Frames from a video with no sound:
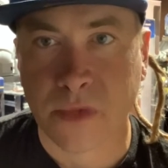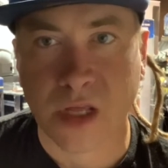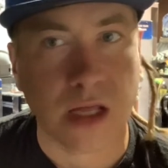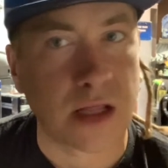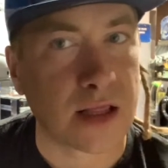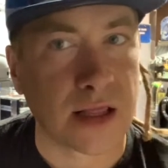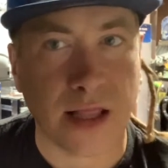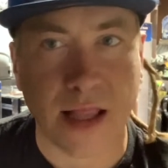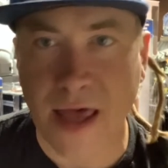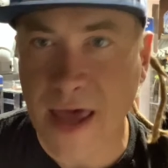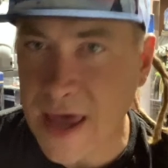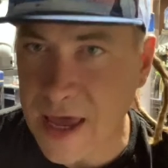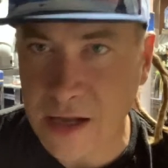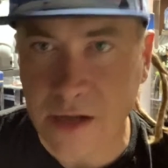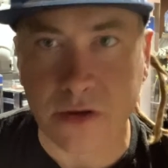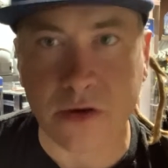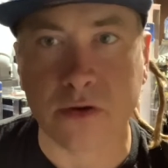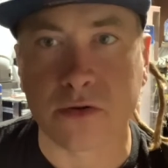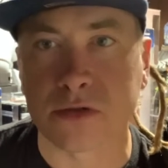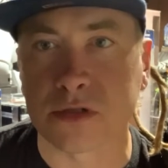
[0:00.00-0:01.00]

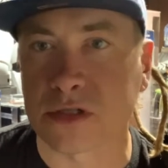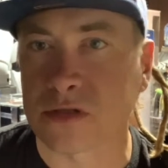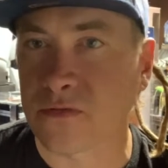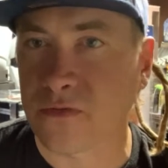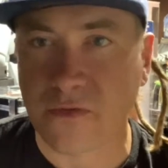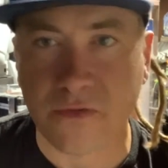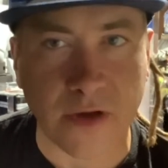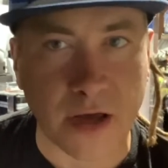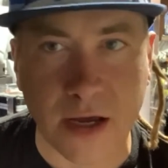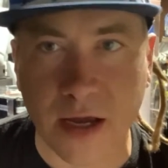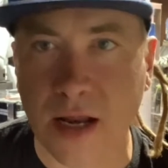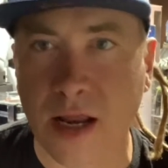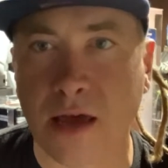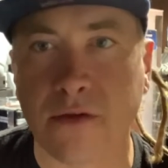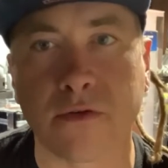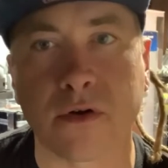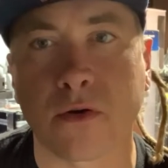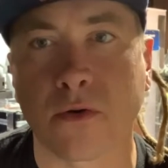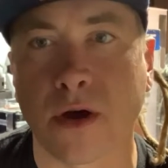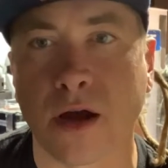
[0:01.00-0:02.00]
Landos fucking
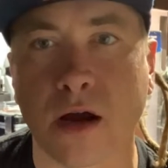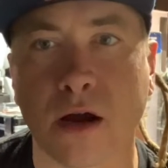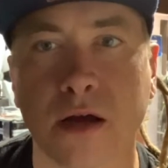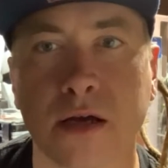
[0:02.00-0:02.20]
everywhere.